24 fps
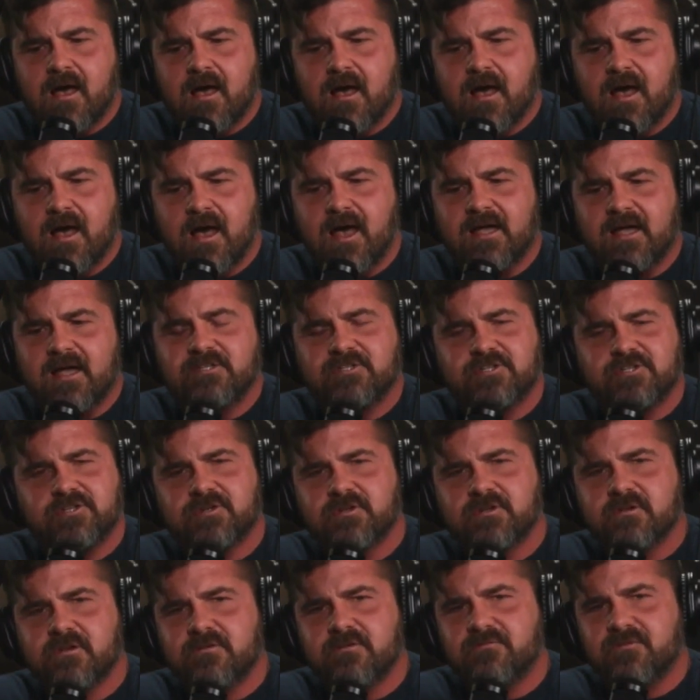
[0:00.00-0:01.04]
I
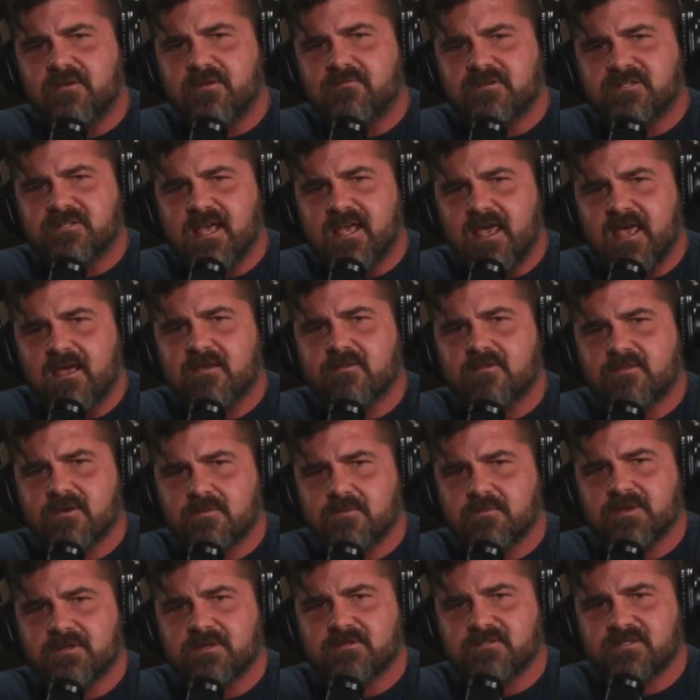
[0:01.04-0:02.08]
shouldn't have ever taken them
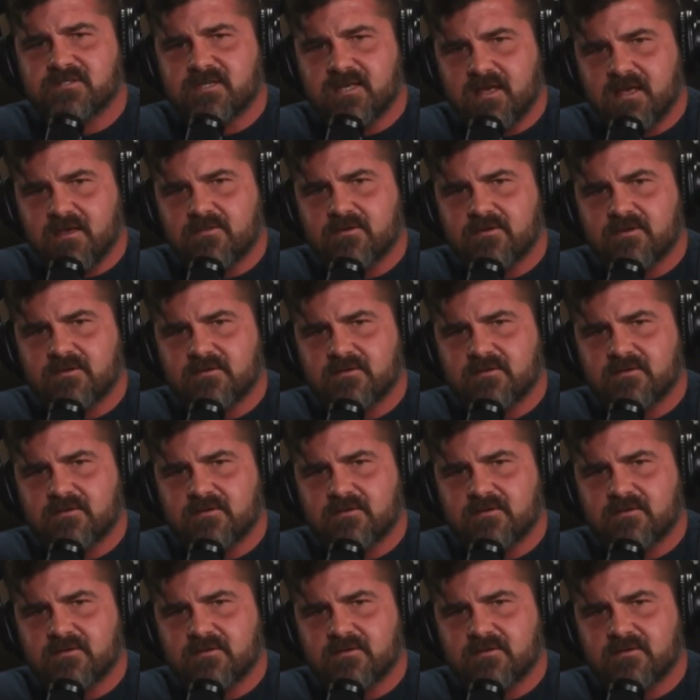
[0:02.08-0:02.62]
pills together.